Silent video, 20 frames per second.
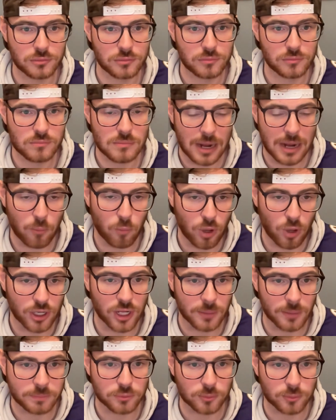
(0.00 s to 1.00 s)
my
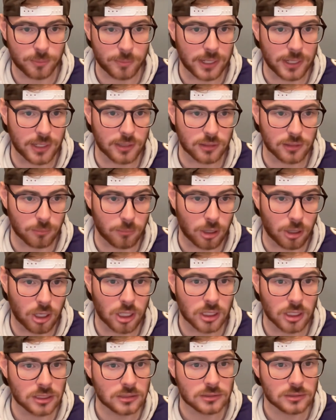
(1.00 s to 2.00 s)
one-ups would be
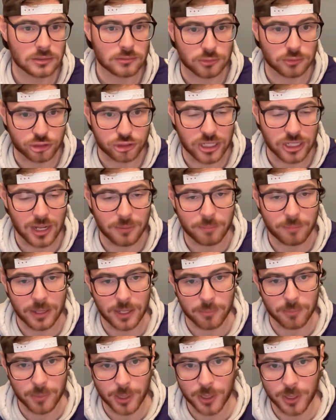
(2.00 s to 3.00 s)
Lamar, Rashad
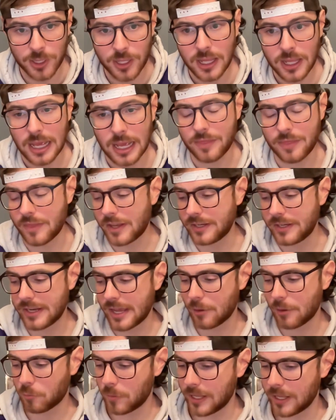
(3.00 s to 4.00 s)
Bateman, and then
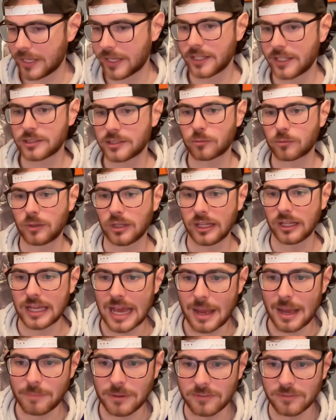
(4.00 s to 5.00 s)
Nate Wiggins. Really
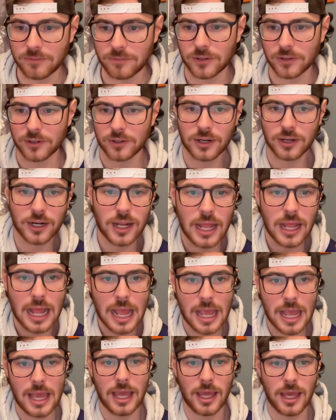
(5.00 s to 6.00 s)
happy for
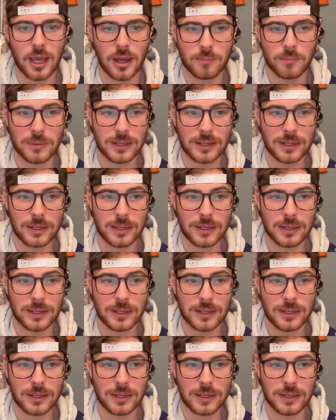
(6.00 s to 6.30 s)
him.